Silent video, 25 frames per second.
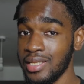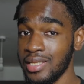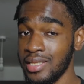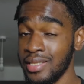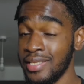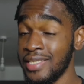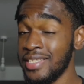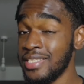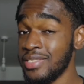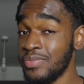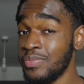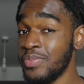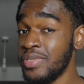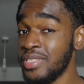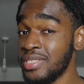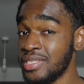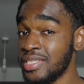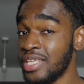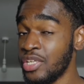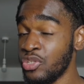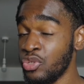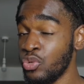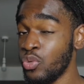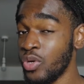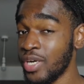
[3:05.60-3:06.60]
this means
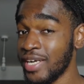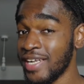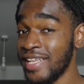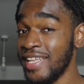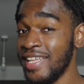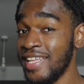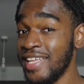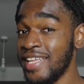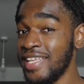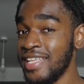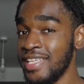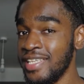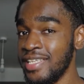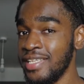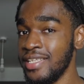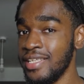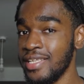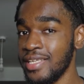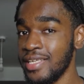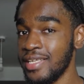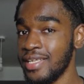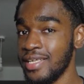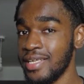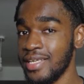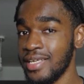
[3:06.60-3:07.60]
that you are clearly
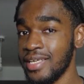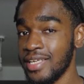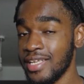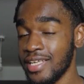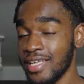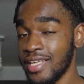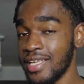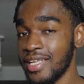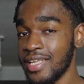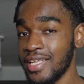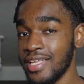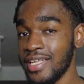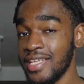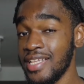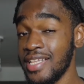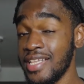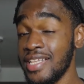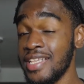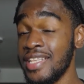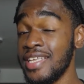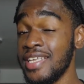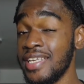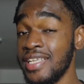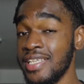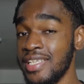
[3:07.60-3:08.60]

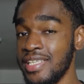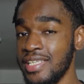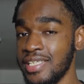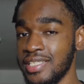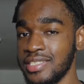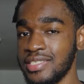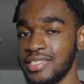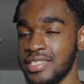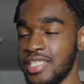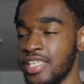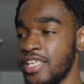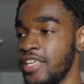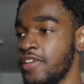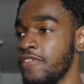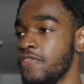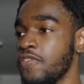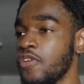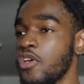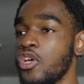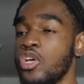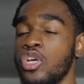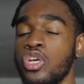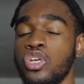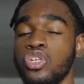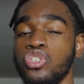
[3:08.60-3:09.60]
a slave
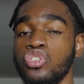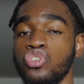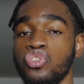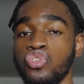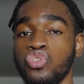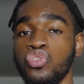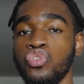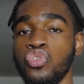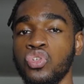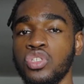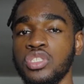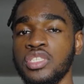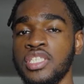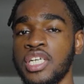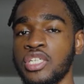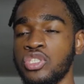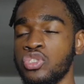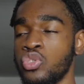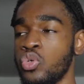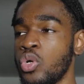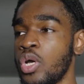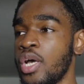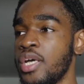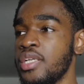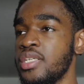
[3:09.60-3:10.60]
to your
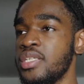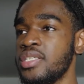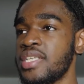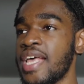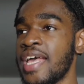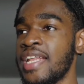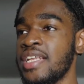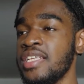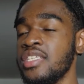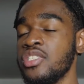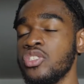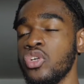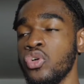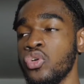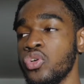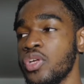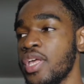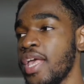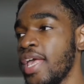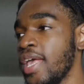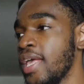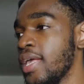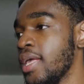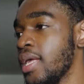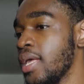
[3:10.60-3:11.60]
sexual urges. And it's
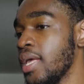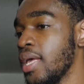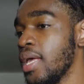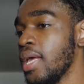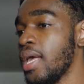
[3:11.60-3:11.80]
okay.